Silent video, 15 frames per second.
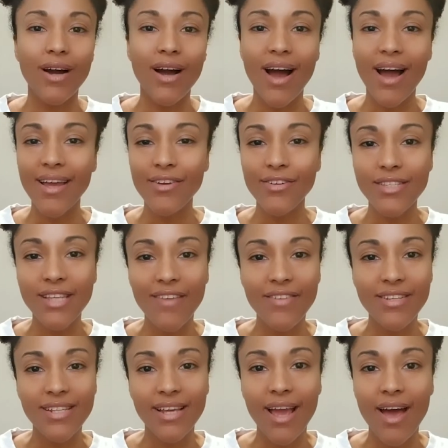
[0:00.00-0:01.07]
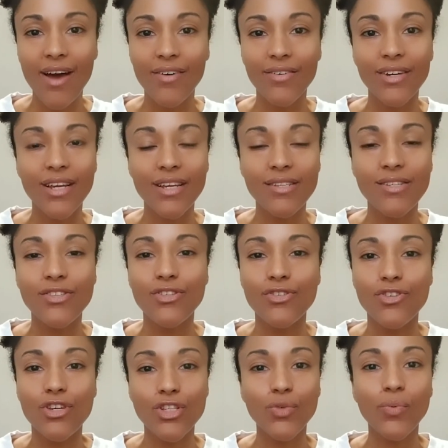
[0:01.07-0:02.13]
A high yield savings account is
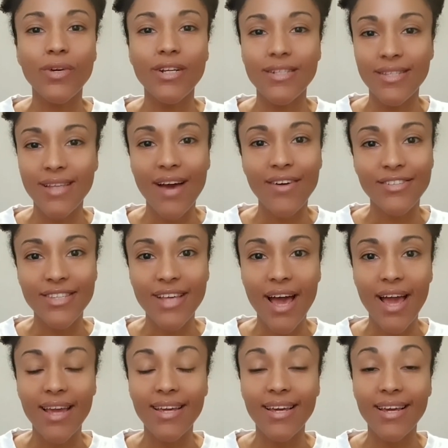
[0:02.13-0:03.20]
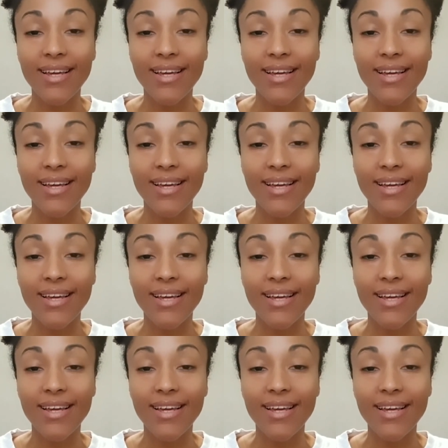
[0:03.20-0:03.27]
just what it sounds like.